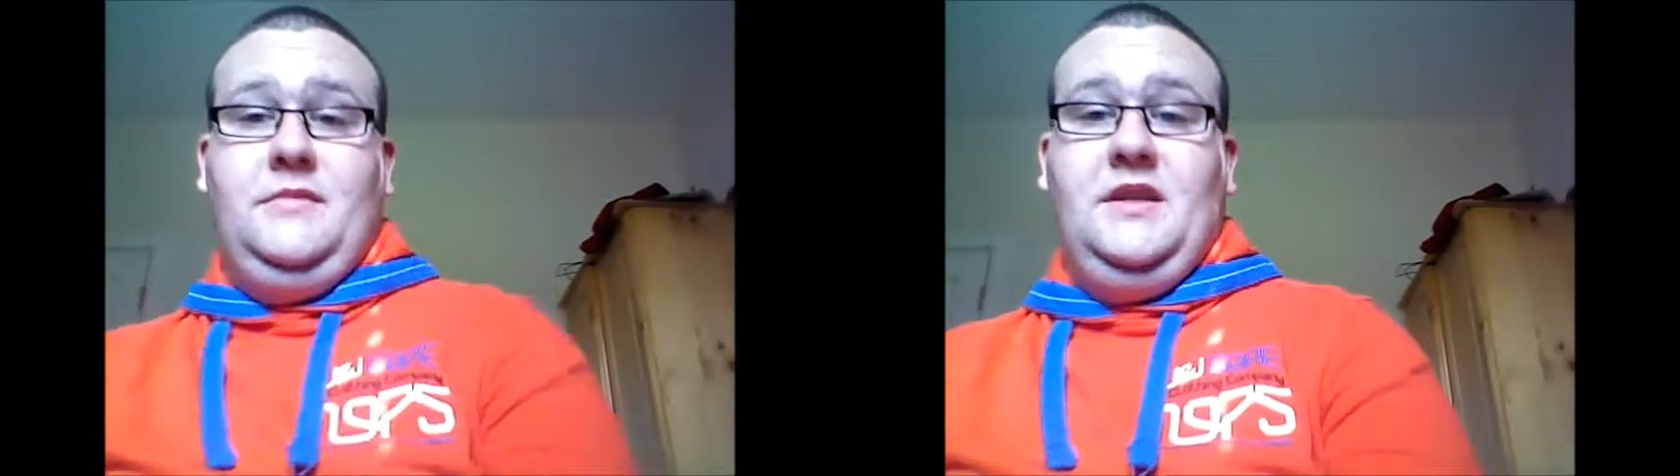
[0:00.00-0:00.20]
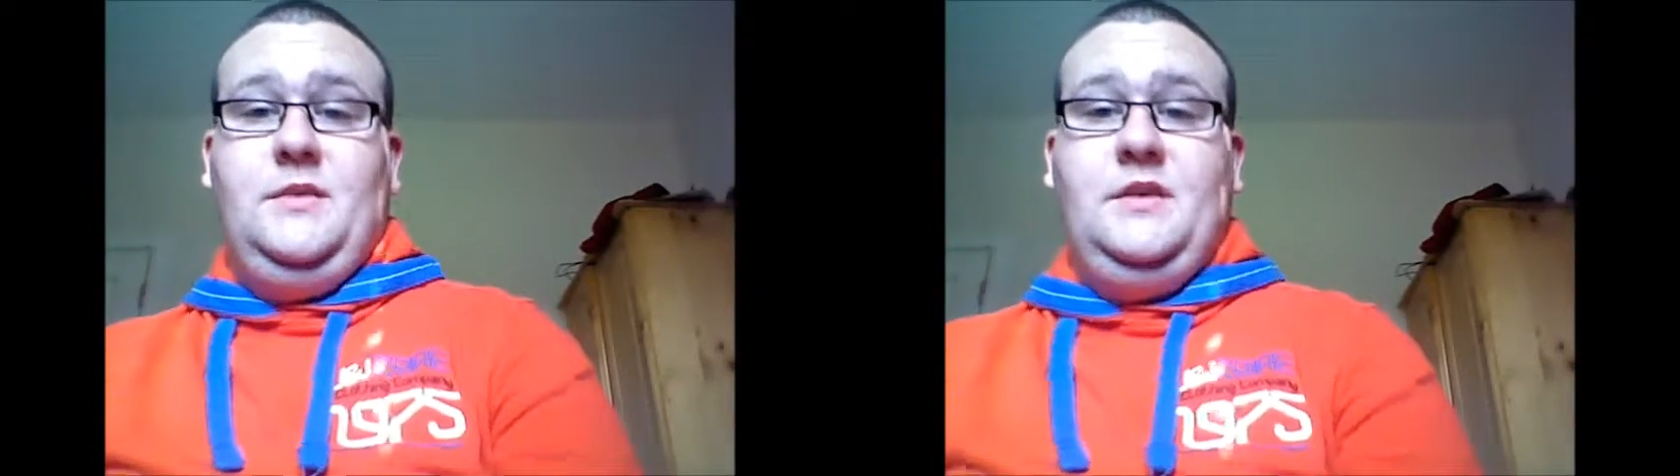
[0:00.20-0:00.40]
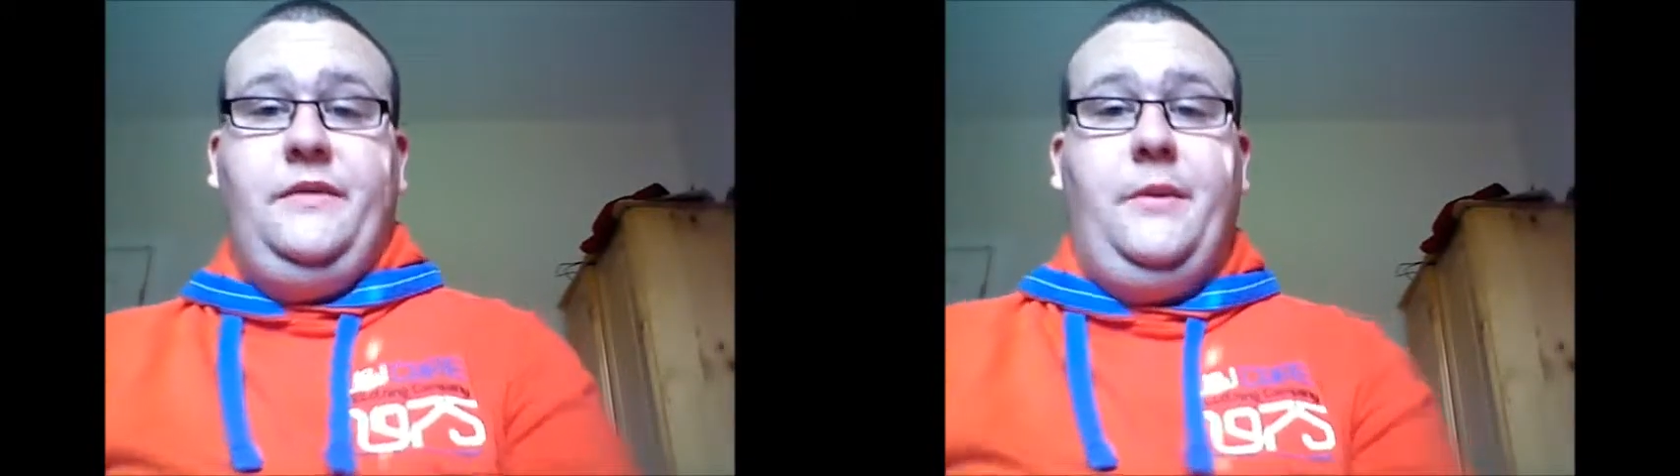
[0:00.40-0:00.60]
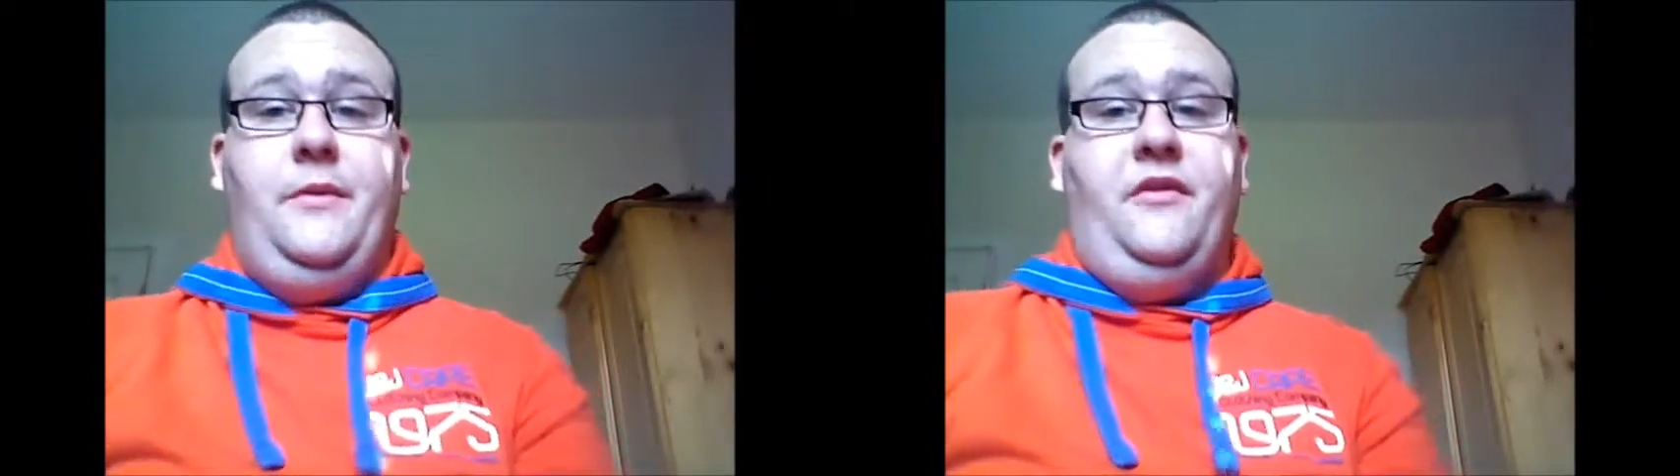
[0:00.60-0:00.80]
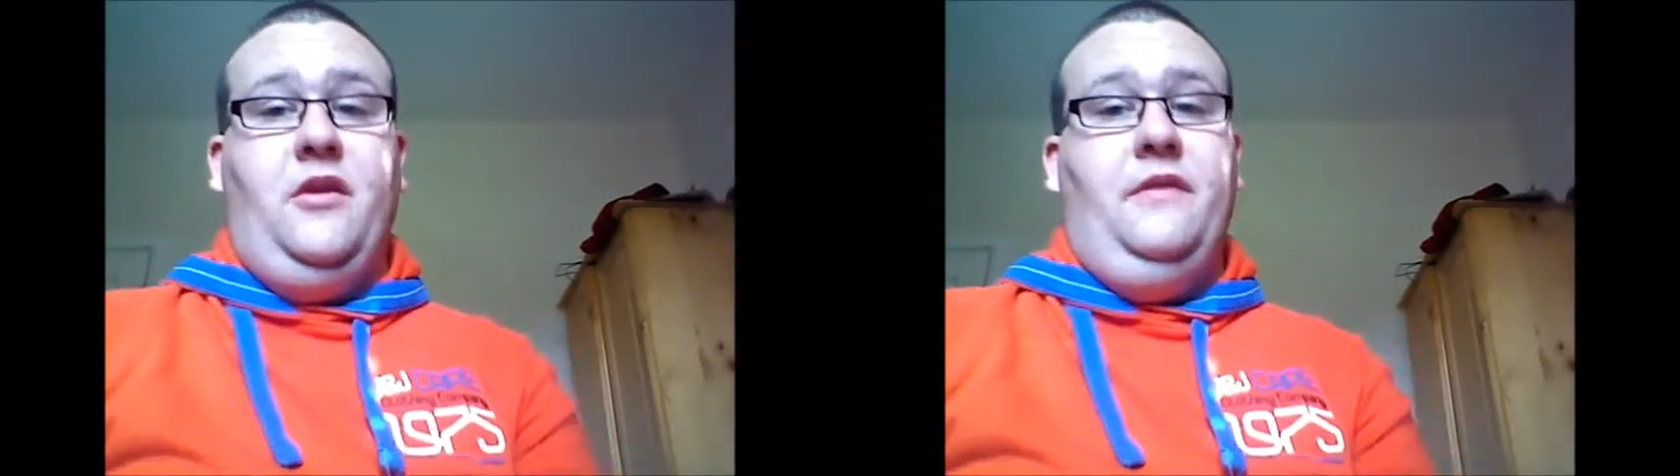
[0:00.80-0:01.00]
this was the
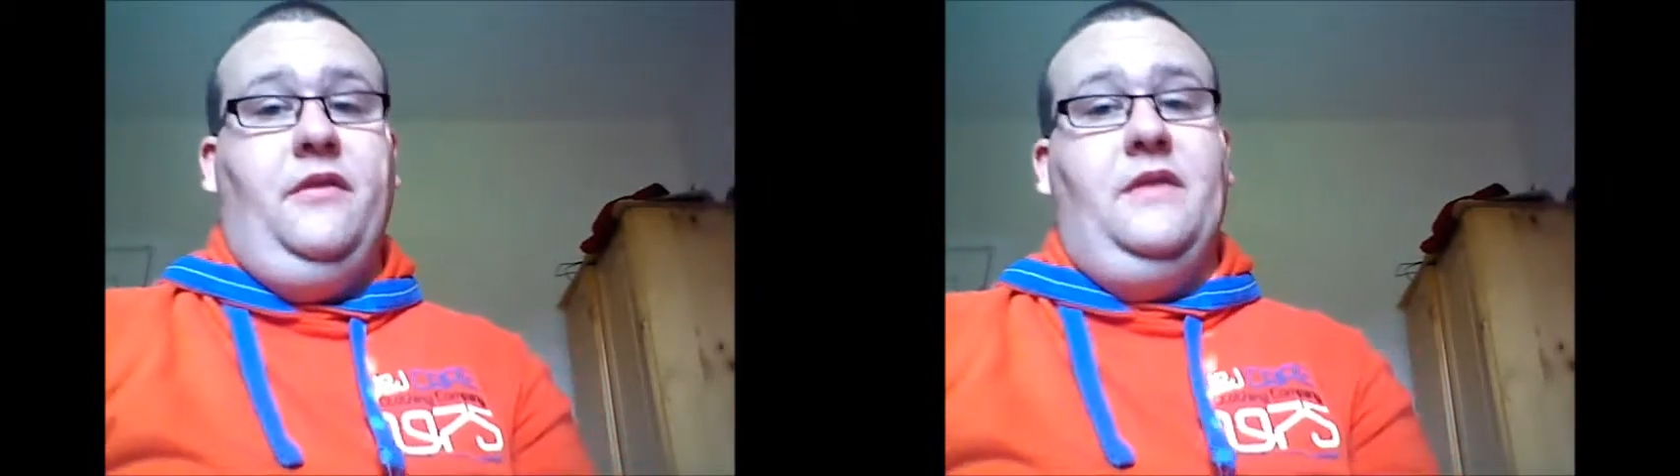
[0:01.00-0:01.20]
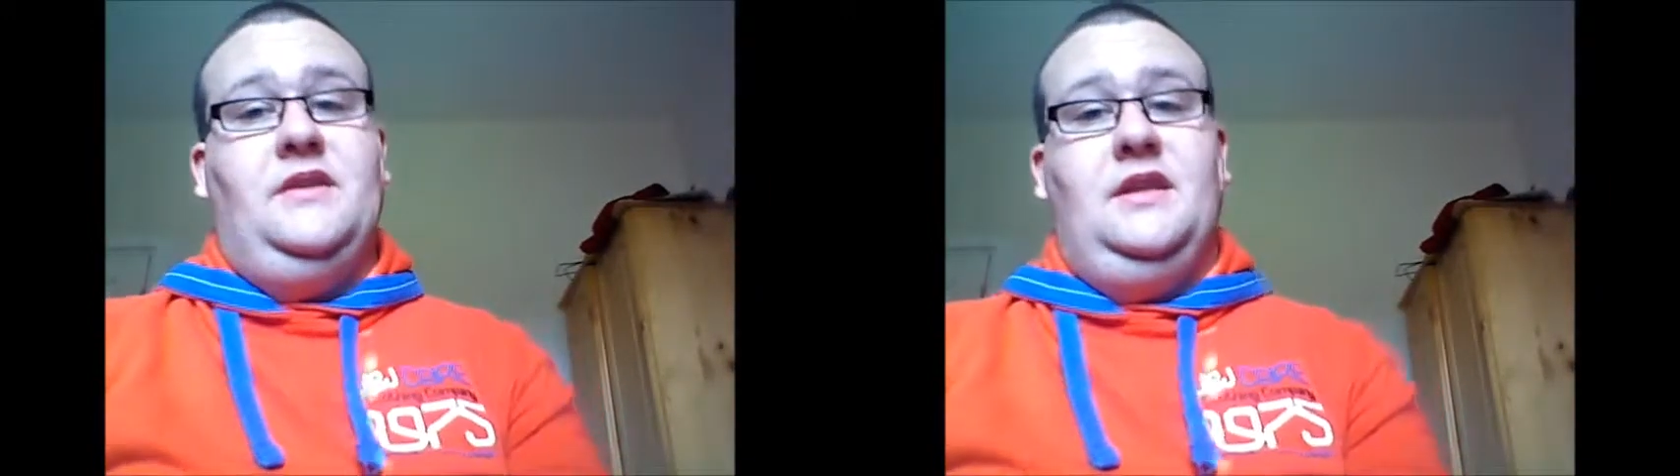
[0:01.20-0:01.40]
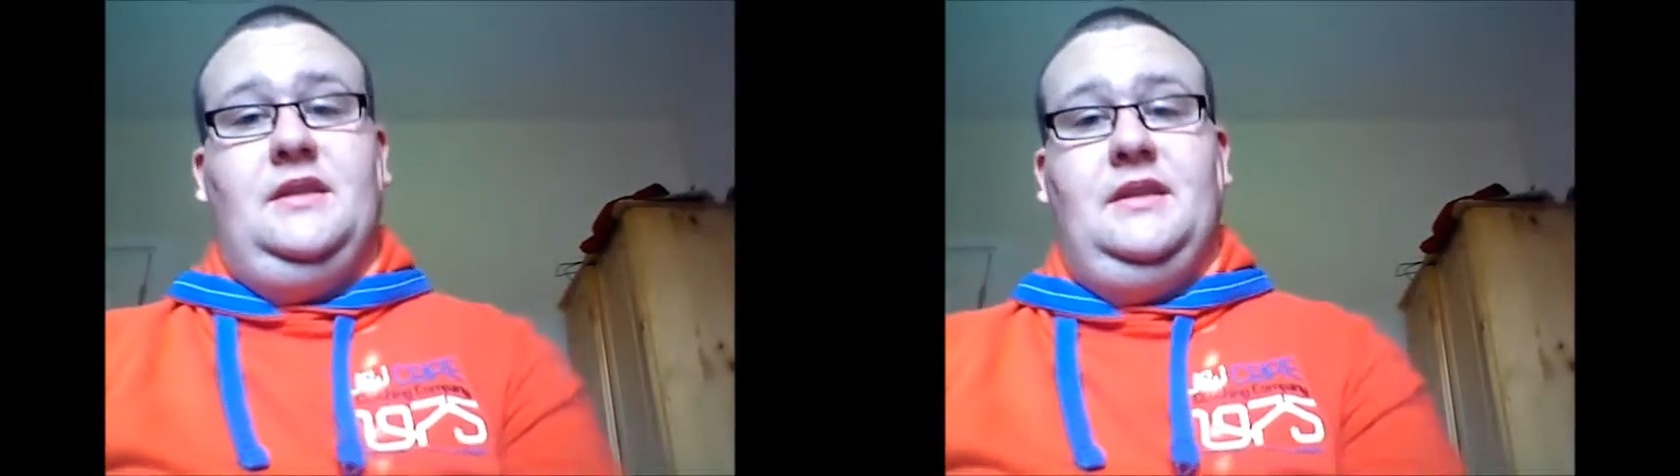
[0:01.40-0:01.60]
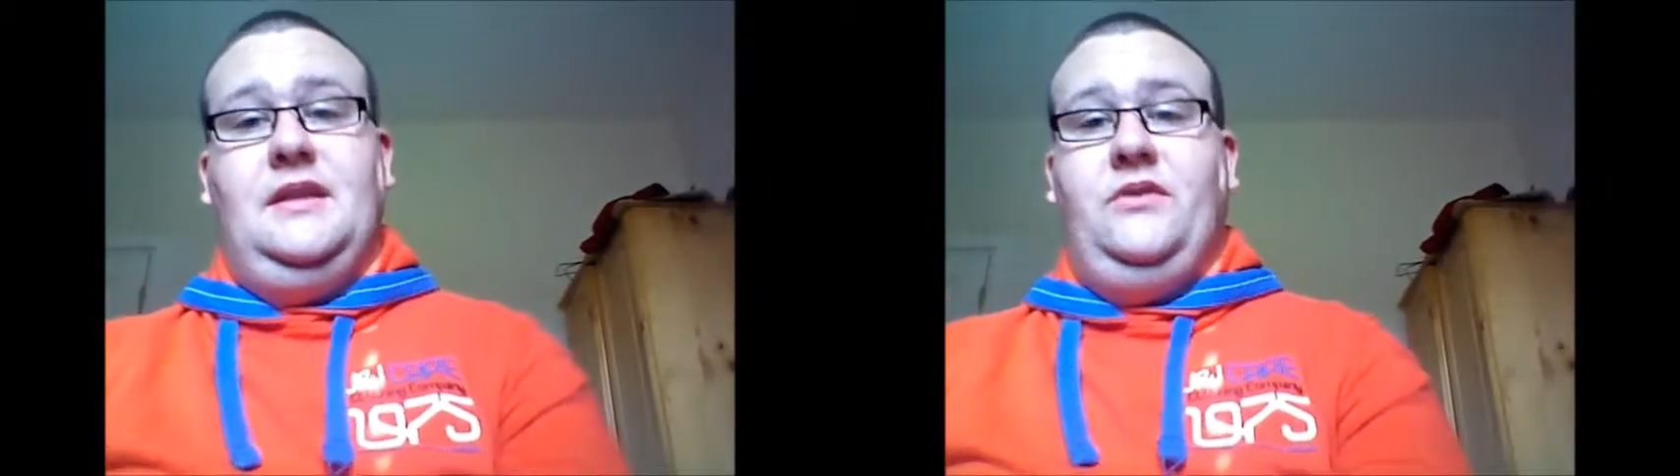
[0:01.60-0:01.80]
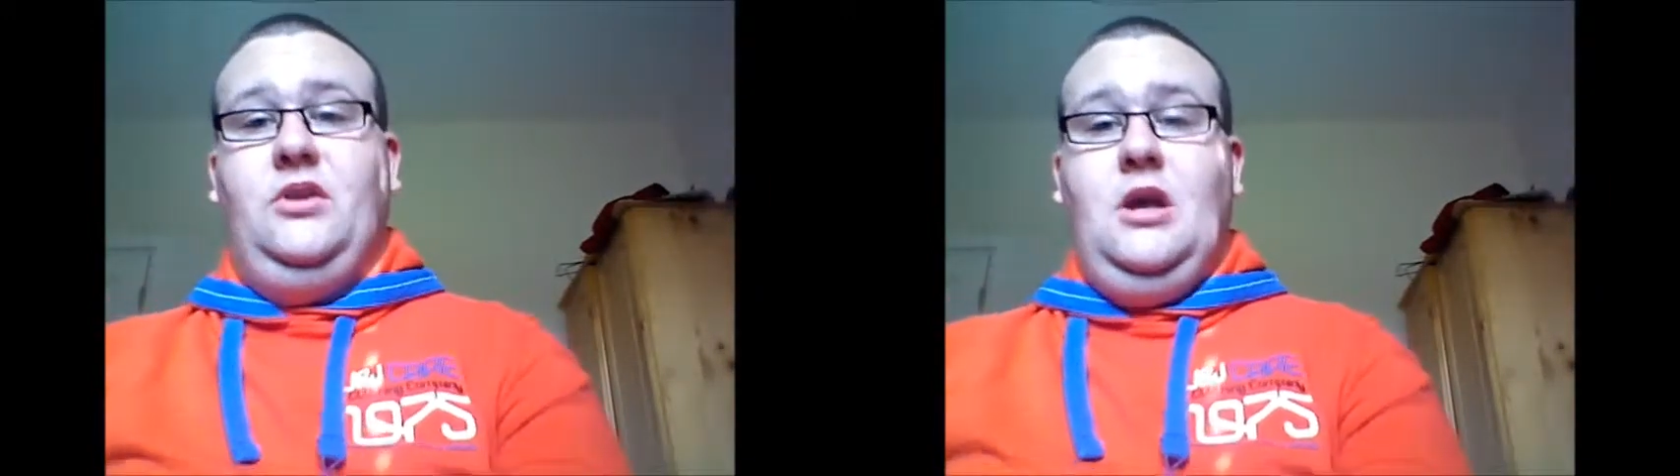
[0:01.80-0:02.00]
Viper forty five sixty
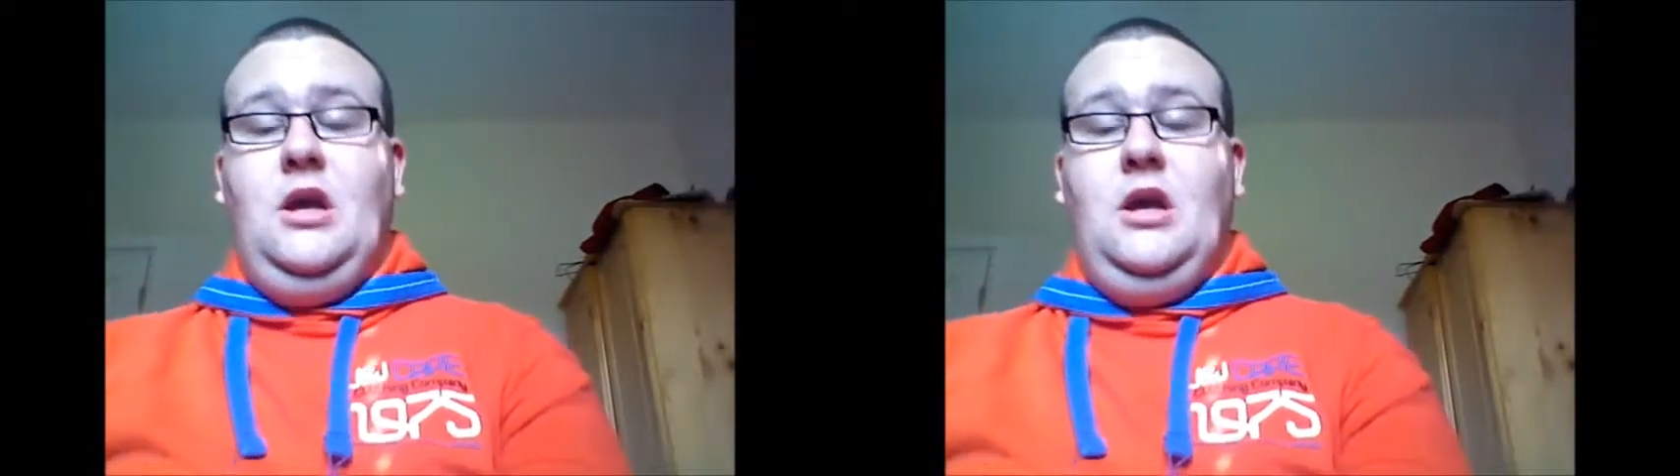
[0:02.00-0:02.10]
seven.